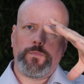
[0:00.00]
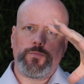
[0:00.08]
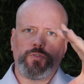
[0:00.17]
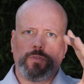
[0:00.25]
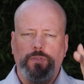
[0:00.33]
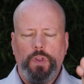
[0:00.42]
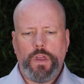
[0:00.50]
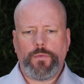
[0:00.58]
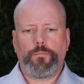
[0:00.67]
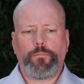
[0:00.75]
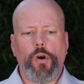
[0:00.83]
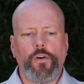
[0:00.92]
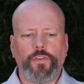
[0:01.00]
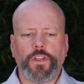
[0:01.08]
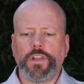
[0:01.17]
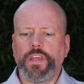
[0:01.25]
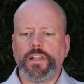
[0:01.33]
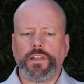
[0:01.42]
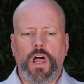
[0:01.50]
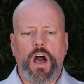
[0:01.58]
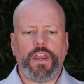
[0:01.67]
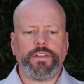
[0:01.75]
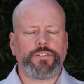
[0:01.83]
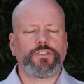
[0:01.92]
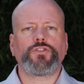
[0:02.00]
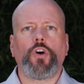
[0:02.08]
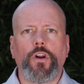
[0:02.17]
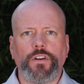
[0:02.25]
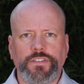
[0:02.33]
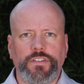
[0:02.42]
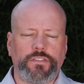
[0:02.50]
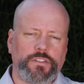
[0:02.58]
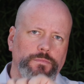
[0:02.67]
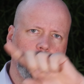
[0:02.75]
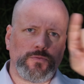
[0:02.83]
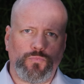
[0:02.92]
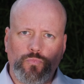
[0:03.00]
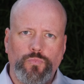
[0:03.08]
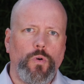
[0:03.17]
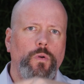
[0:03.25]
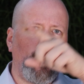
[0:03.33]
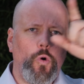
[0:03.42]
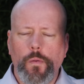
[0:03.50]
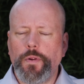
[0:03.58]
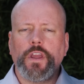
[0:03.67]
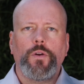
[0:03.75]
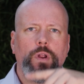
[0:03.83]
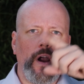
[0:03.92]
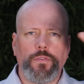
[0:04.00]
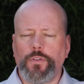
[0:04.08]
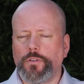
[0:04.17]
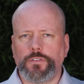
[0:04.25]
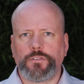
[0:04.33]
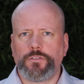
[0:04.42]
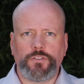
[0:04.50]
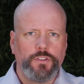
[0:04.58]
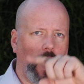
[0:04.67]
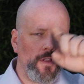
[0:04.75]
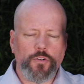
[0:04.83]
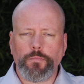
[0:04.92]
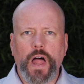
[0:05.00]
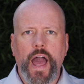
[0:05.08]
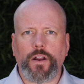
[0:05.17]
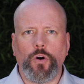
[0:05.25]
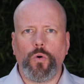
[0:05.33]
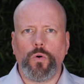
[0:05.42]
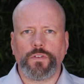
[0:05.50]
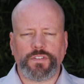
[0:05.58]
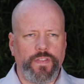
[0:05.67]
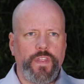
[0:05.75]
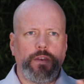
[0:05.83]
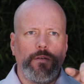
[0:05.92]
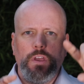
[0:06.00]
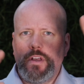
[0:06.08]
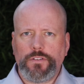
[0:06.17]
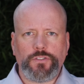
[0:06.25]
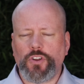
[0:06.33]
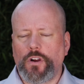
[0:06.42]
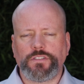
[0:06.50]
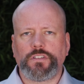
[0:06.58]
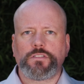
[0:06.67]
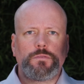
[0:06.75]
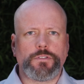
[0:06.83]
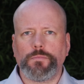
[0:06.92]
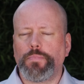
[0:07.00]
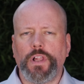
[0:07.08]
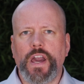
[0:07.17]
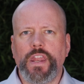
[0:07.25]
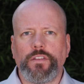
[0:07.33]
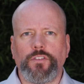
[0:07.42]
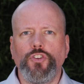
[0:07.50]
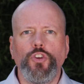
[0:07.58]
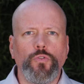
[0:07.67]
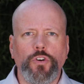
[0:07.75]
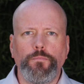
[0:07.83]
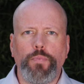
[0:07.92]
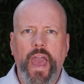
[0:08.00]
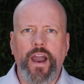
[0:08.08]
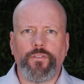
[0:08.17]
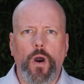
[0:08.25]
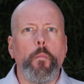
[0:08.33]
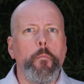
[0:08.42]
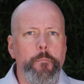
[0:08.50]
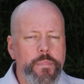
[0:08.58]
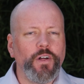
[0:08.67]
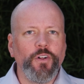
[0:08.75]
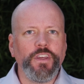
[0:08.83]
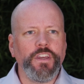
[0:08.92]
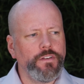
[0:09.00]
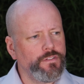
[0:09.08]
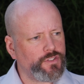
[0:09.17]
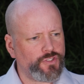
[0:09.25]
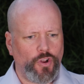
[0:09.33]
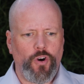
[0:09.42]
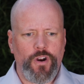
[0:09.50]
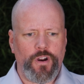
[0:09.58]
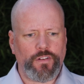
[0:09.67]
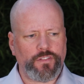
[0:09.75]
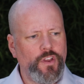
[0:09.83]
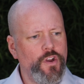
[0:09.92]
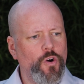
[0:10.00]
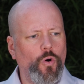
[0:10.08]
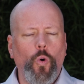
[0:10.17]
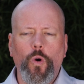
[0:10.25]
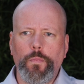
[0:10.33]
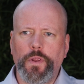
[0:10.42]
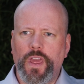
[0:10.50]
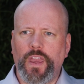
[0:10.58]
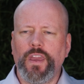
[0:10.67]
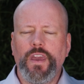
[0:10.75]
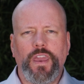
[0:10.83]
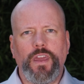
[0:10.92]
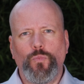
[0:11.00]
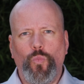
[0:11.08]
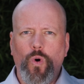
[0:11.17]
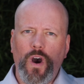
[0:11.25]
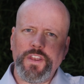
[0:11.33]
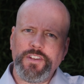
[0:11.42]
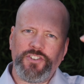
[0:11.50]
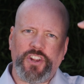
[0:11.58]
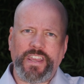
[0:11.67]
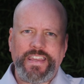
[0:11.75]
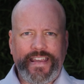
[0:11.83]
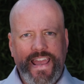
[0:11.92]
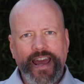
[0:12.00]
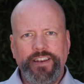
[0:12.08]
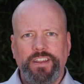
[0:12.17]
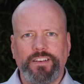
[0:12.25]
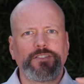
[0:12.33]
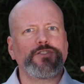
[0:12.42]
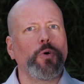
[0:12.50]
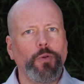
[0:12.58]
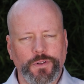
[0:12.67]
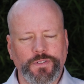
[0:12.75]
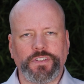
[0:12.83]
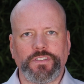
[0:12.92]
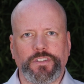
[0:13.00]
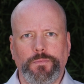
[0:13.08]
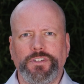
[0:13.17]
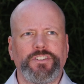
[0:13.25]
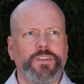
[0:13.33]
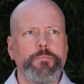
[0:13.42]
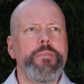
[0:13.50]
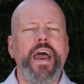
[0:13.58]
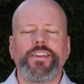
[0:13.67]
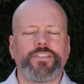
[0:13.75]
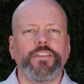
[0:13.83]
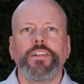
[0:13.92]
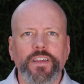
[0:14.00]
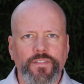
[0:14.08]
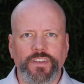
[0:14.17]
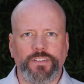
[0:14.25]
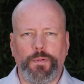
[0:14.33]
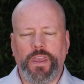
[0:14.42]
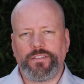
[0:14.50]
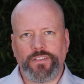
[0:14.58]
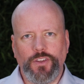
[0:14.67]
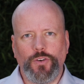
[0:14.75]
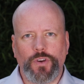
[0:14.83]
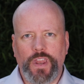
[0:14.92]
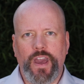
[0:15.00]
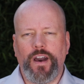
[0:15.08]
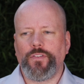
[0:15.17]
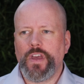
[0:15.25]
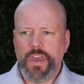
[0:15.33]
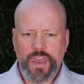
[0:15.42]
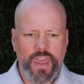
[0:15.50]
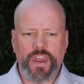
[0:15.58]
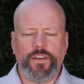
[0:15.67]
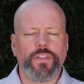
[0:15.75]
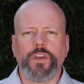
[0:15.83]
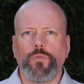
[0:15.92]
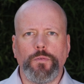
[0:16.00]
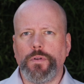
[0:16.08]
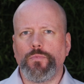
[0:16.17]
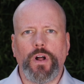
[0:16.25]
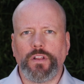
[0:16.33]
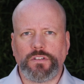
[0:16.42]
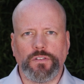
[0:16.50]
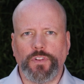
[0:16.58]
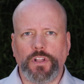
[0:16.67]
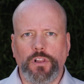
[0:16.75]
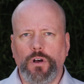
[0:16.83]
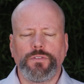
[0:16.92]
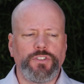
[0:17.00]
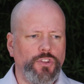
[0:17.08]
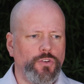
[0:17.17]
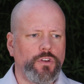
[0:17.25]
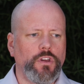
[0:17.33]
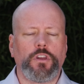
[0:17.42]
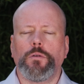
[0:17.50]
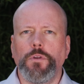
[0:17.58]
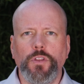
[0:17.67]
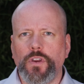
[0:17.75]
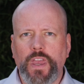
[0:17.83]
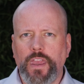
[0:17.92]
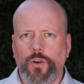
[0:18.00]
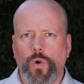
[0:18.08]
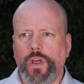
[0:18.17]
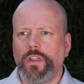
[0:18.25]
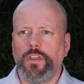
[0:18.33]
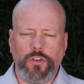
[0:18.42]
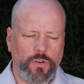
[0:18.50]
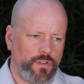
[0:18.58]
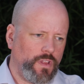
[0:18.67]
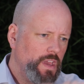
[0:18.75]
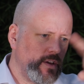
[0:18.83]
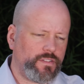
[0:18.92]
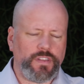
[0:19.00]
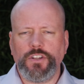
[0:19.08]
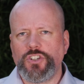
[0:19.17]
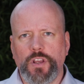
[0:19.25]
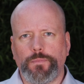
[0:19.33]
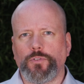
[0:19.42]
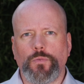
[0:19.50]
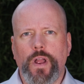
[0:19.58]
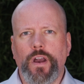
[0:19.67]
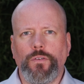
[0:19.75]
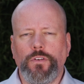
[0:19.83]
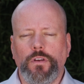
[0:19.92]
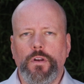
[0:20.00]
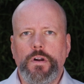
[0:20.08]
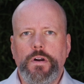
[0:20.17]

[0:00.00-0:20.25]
sort of perfectly aligned star systems orbiting around those other black holes and then star systems and planets. And you could have a million stars orbiting in one gigantic solar system. And just imagine the living space that you could have. And everything would be relatively close and you could communicate quickly and you could send ships around.